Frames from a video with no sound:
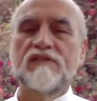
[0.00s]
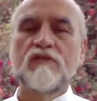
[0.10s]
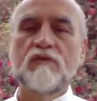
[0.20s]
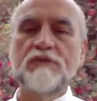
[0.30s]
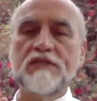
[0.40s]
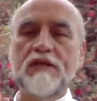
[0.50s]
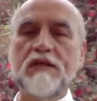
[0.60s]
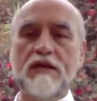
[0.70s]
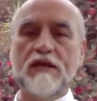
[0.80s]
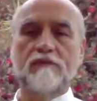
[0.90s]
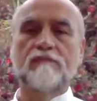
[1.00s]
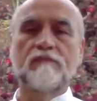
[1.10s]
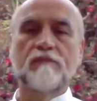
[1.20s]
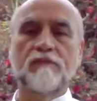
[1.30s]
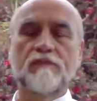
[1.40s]
to abstain
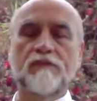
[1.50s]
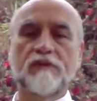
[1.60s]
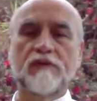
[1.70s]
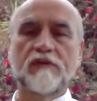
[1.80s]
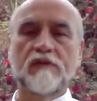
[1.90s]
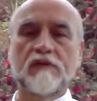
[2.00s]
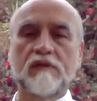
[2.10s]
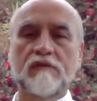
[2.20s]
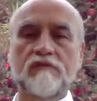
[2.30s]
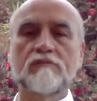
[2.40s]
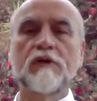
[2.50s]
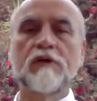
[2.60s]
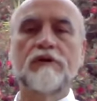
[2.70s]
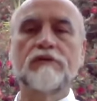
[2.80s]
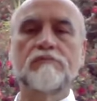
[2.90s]
from
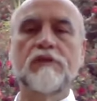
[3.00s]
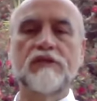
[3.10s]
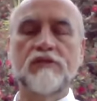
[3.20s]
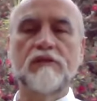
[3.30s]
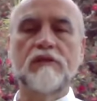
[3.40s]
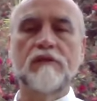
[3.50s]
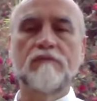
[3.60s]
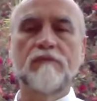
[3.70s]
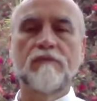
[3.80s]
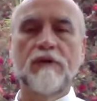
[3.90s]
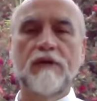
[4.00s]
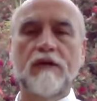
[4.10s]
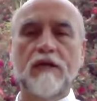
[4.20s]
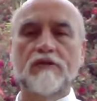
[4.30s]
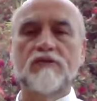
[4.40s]
carnal pleasure
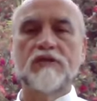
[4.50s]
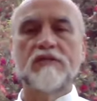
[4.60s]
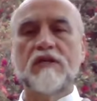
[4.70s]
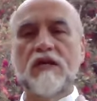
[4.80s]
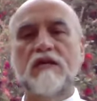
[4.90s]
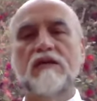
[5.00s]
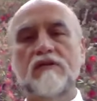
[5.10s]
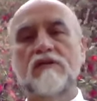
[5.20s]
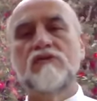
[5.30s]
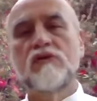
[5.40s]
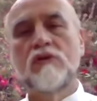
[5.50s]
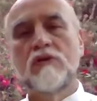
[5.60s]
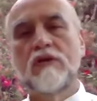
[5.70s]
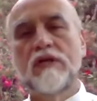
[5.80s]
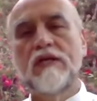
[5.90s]
and to take
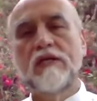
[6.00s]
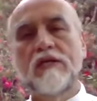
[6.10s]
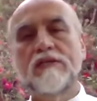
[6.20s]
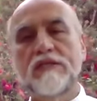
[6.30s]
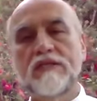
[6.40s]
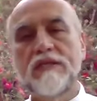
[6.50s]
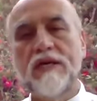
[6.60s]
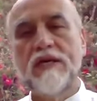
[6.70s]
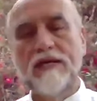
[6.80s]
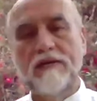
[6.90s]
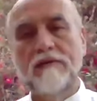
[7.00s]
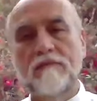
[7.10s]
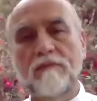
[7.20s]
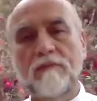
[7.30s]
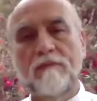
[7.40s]
joy instead
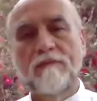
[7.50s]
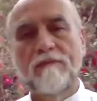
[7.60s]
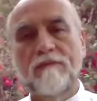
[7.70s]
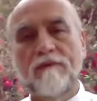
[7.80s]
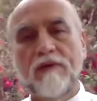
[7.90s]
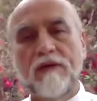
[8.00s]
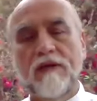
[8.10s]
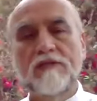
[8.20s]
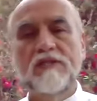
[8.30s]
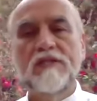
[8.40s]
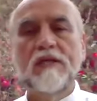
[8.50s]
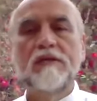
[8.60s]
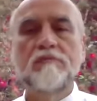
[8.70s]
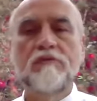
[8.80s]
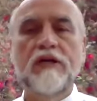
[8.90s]
in
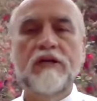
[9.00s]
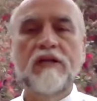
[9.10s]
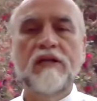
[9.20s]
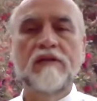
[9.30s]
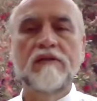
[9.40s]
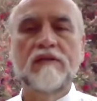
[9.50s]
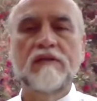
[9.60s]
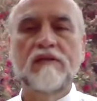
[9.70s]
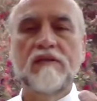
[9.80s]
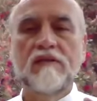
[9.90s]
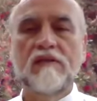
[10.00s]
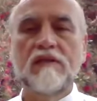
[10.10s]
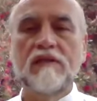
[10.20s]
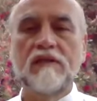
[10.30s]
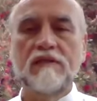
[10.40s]
celebrating
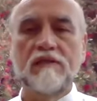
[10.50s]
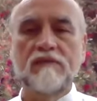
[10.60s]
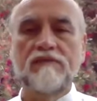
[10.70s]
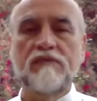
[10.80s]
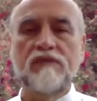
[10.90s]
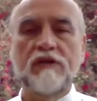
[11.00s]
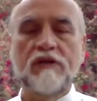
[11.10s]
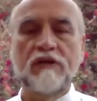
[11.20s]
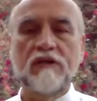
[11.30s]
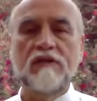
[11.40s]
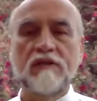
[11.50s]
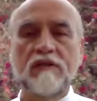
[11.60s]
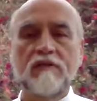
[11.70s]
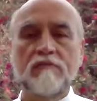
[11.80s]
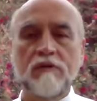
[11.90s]
all of the varied
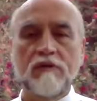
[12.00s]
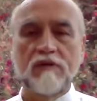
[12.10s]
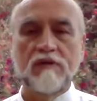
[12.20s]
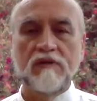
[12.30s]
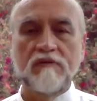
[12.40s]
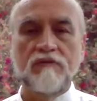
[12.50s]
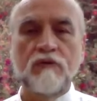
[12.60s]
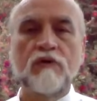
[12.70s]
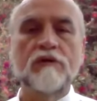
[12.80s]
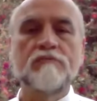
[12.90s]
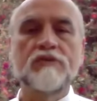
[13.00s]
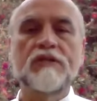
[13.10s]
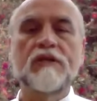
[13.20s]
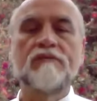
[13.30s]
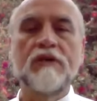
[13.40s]
forms
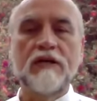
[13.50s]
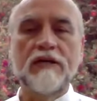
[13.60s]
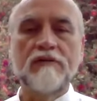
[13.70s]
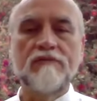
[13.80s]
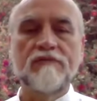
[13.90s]
of life,